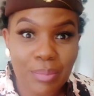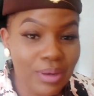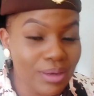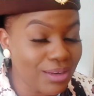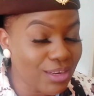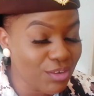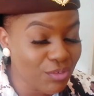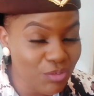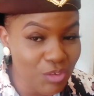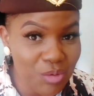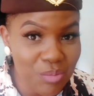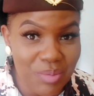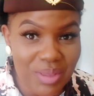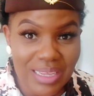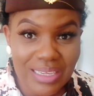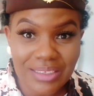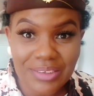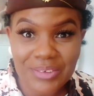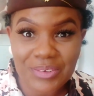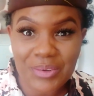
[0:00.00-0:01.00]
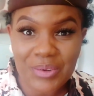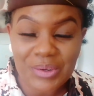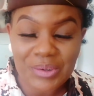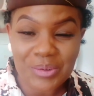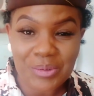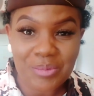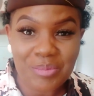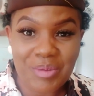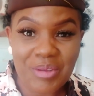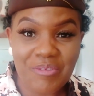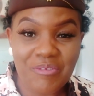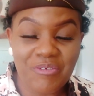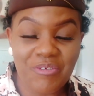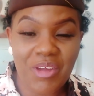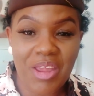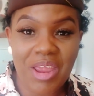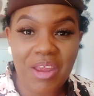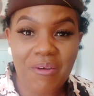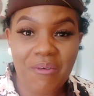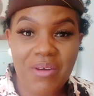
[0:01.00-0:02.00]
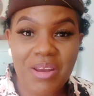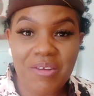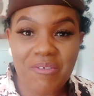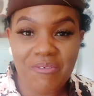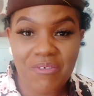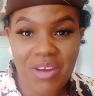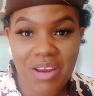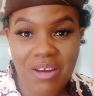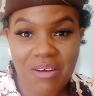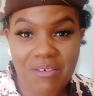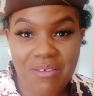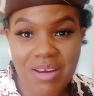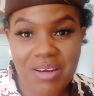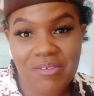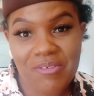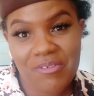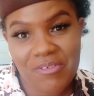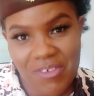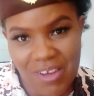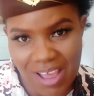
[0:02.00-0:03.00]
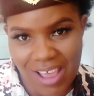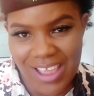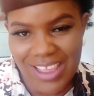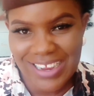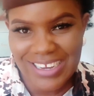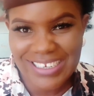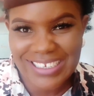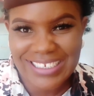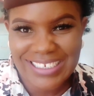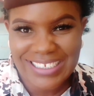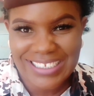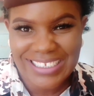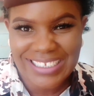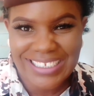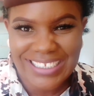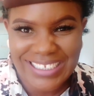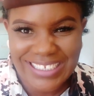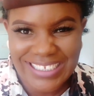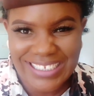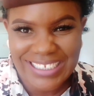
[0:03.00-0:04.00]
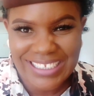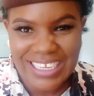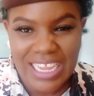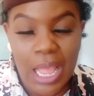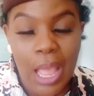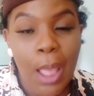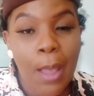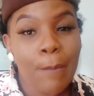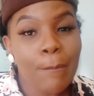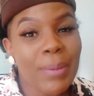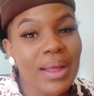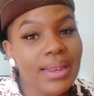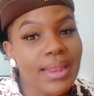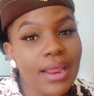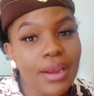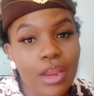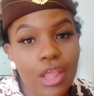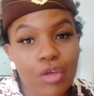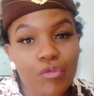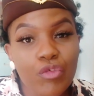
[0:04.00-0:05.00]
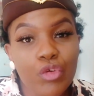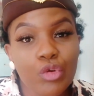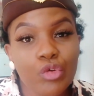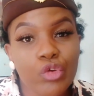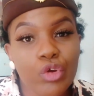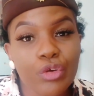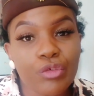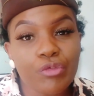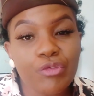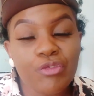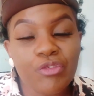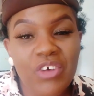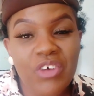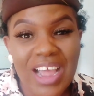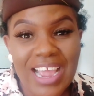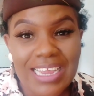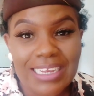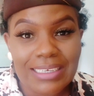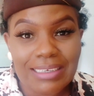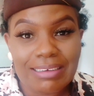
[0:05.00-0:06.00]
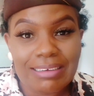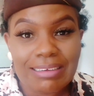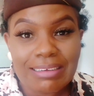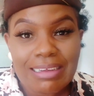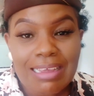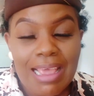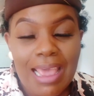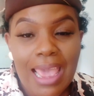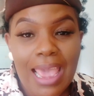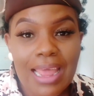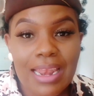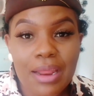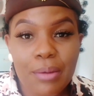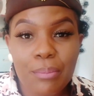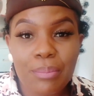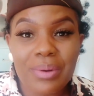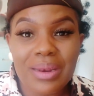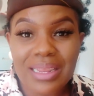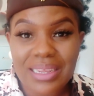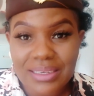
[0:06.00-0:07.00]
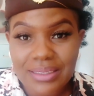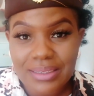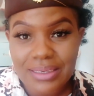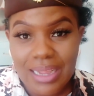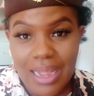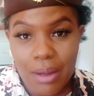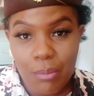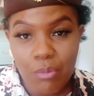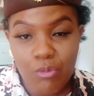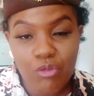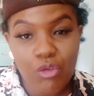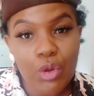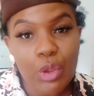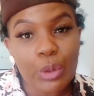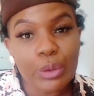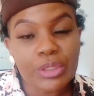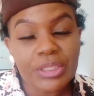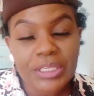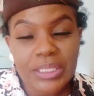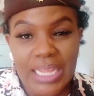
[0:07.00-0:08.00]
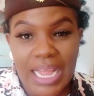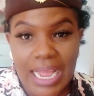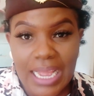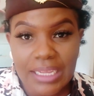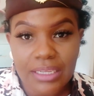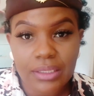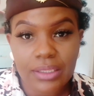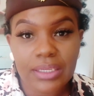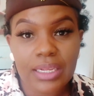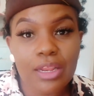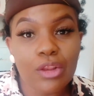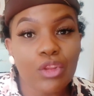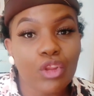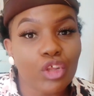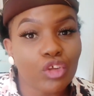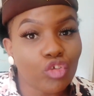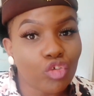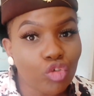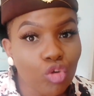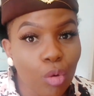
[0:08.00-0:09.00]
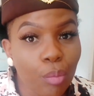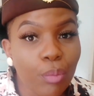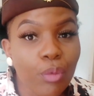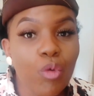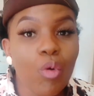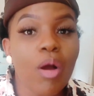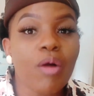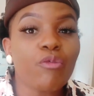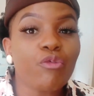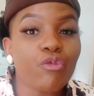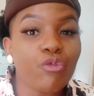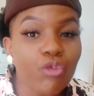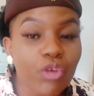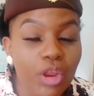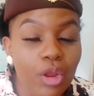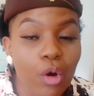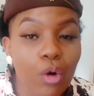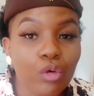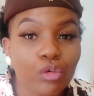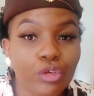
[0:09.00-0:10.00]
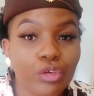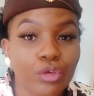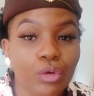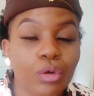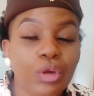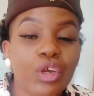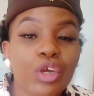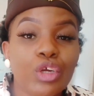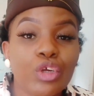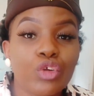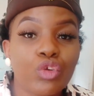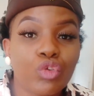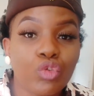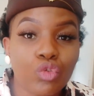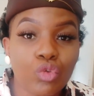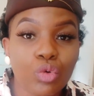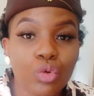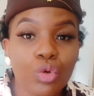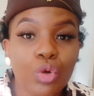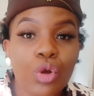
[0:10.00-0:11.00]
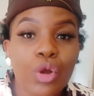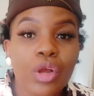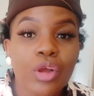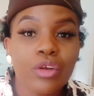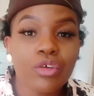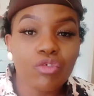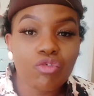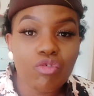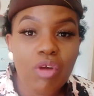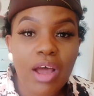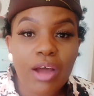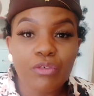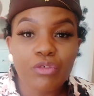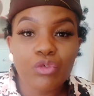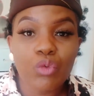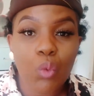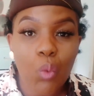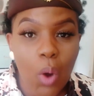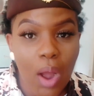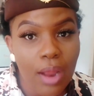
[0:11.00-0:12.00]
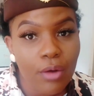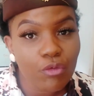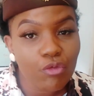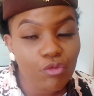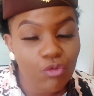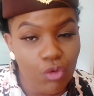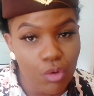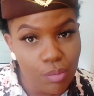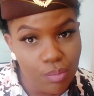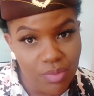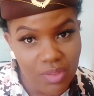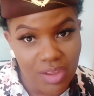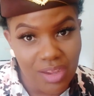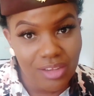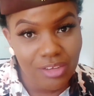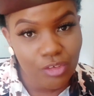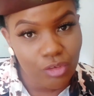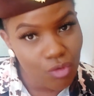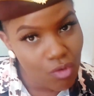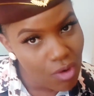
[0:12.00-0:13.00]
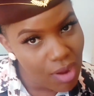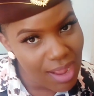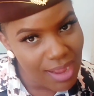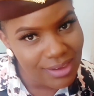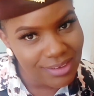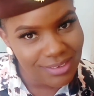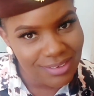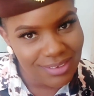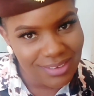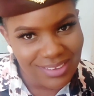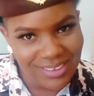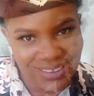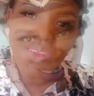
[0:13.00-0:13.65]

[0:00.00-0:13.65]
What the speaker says: Believe you me, it's going to be very, very fine. But then if you don't find any breast cap for your size in the shop, you are free also to draft one from the scratch.